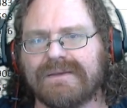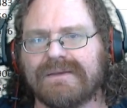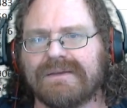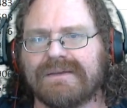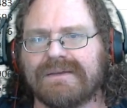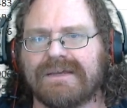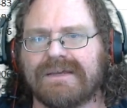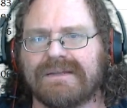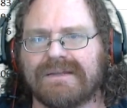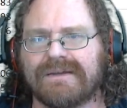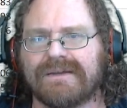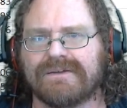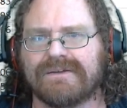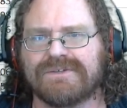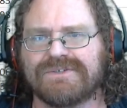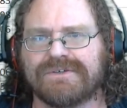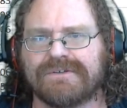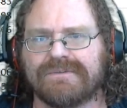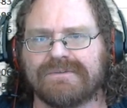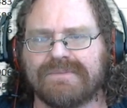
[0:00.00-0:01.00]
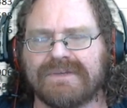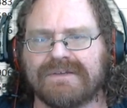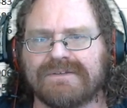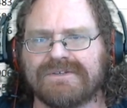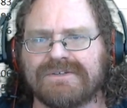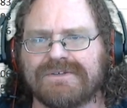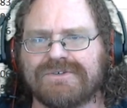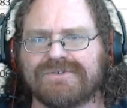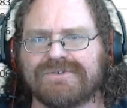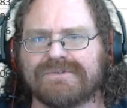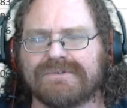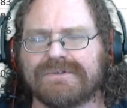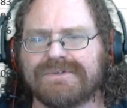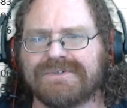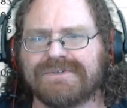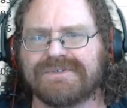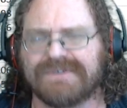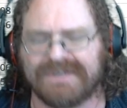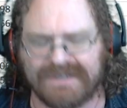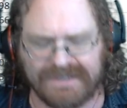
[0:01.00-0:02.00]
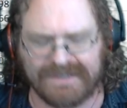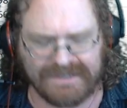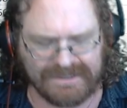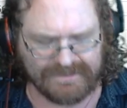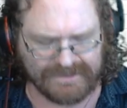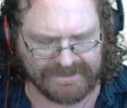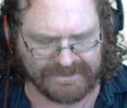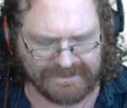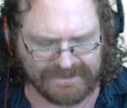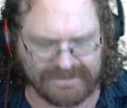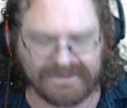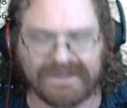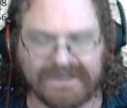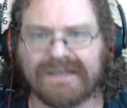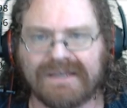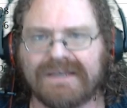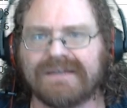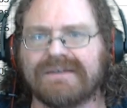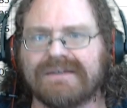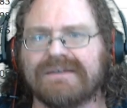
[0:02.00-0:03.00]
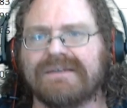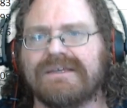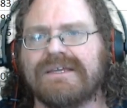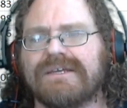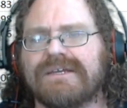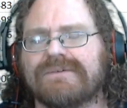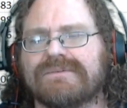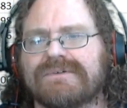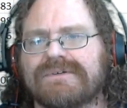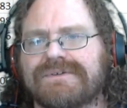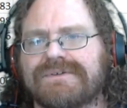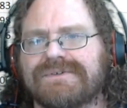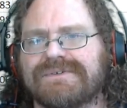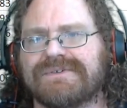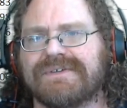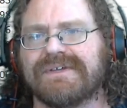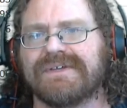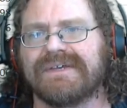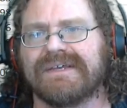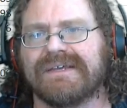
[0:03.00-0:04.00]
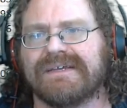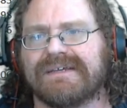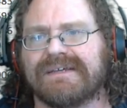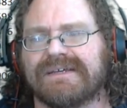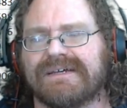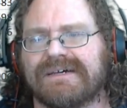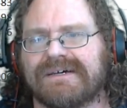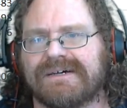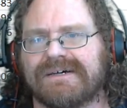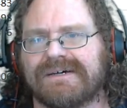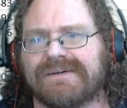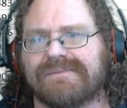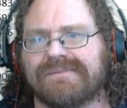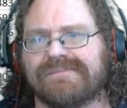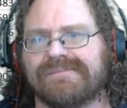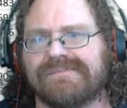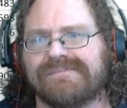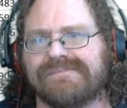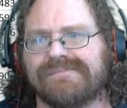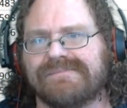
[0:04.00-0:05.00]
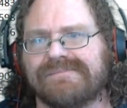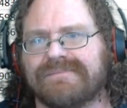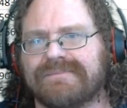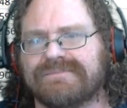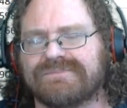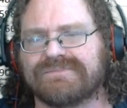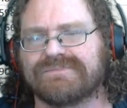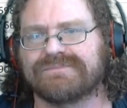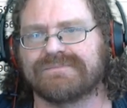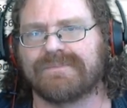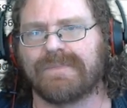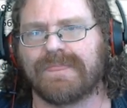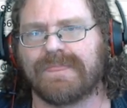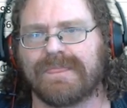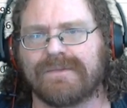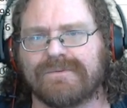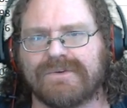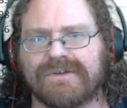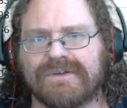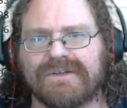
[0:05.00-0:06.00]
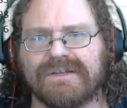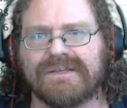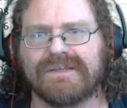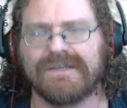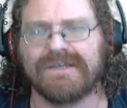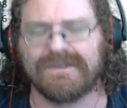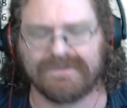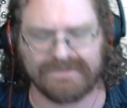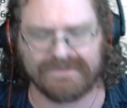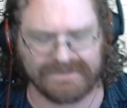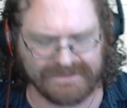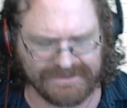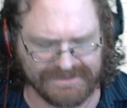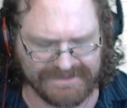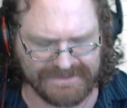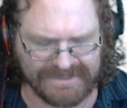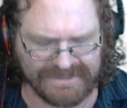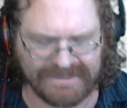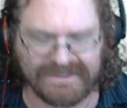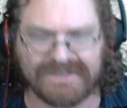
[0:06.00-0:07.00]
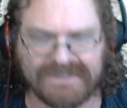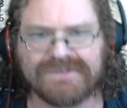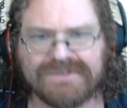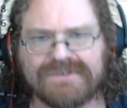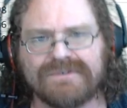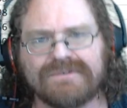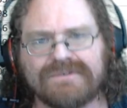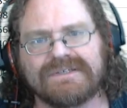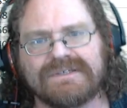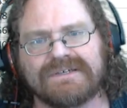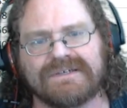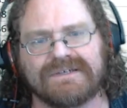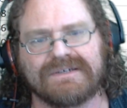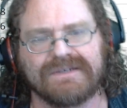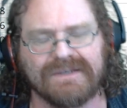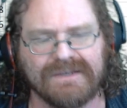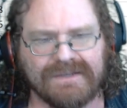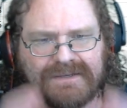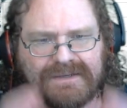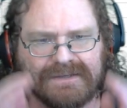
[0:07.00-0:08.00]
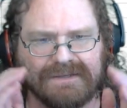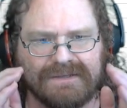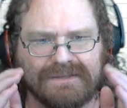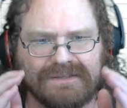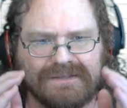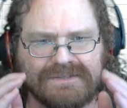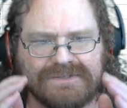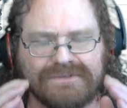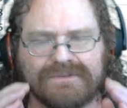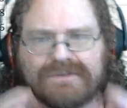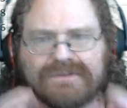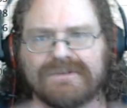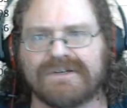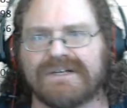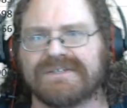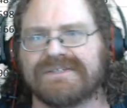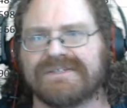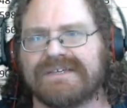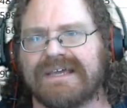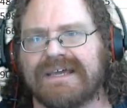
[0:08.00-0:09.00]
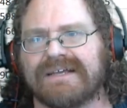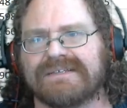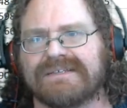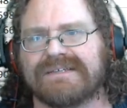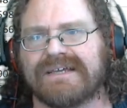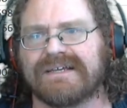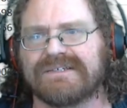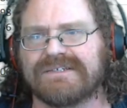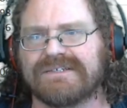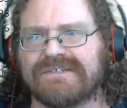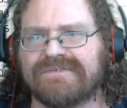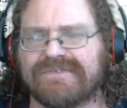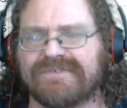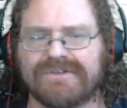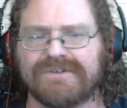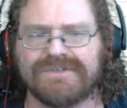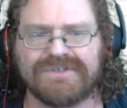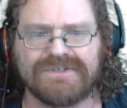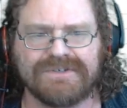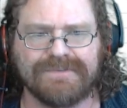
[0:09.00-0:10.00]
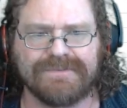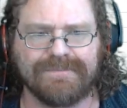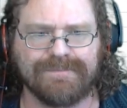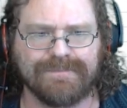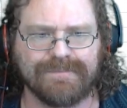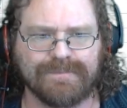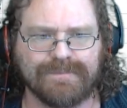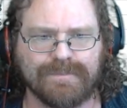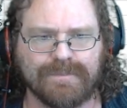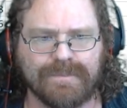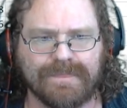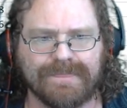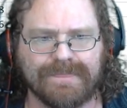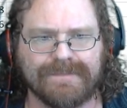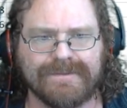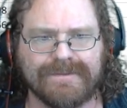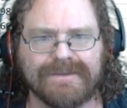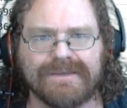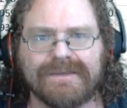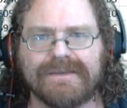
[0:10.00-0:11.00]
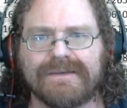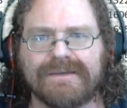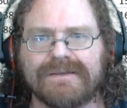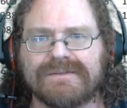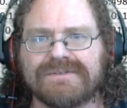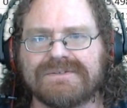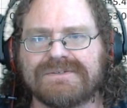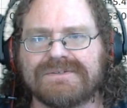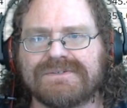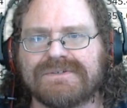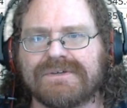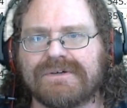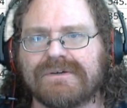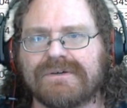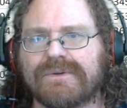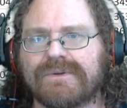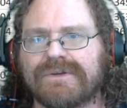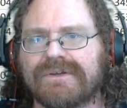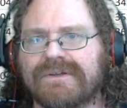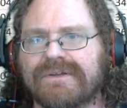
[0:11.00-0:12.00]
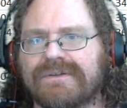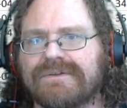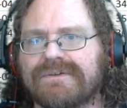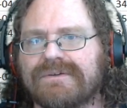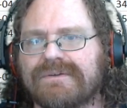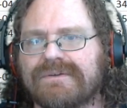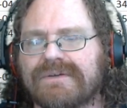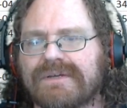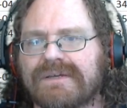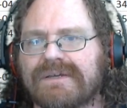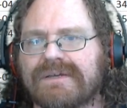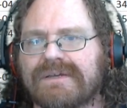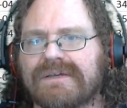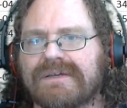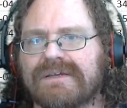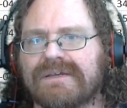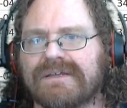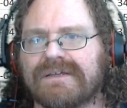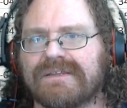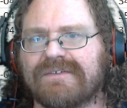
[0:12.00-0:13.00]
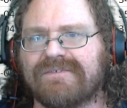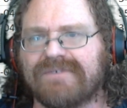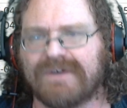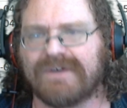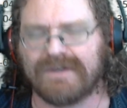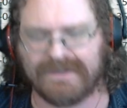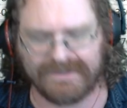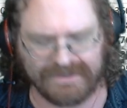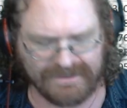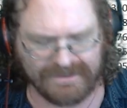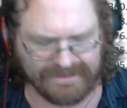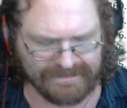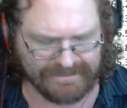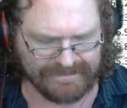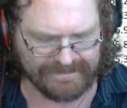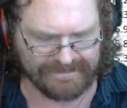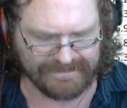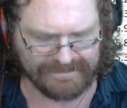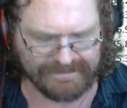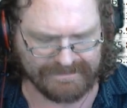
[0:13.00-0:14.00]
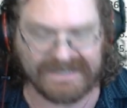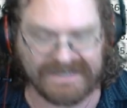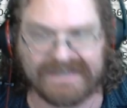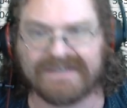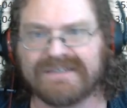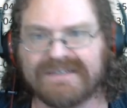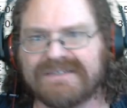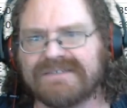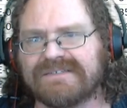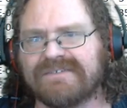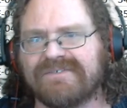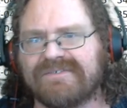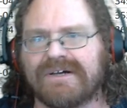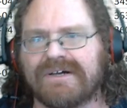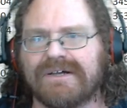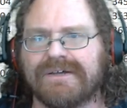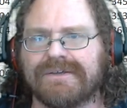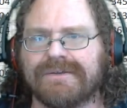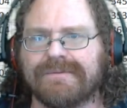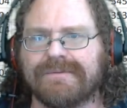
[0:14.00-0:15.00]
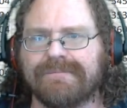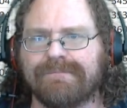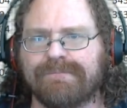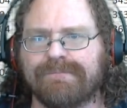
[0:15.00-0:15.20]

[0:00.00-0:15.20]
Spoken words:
And area is going to be into joules, and we're going to go ahead and equals. We're going to equals, and let's do across the x-axis first. And so we're going to do the volume minus the volume,